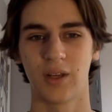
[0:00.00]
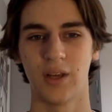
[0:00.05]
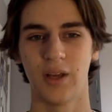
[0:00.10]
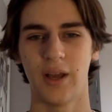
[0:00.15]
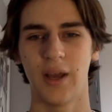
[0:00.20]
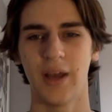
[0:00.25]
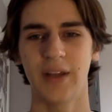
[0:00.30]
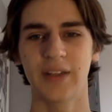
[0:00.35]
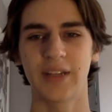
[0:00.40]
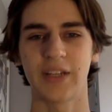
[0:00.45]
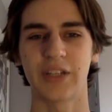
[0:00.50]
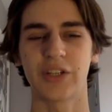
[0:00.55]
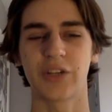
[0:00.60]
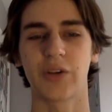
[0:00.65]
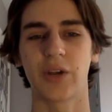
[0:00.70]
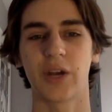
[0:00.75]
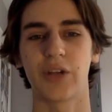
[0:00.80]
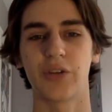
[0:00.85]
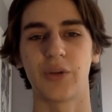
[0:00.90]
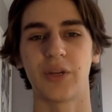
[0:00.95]
And attention
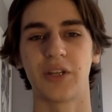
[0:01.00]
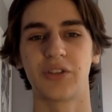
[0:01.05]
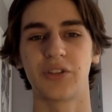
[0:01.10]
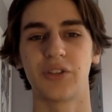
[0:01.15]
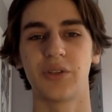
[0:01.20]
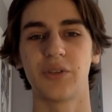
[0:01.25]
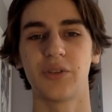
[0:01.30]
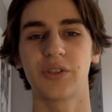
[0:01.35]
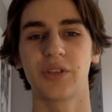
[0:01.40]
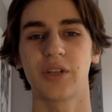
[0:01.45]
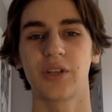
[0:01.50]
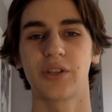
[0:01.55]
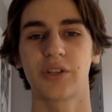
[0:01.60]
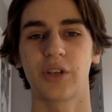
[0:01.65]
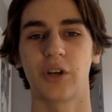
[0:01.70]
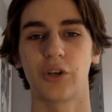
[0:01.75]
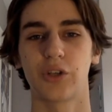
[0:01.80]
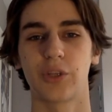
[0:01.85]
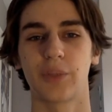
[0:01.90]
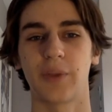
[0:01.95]
graduating students,
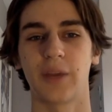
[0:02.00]
scholarship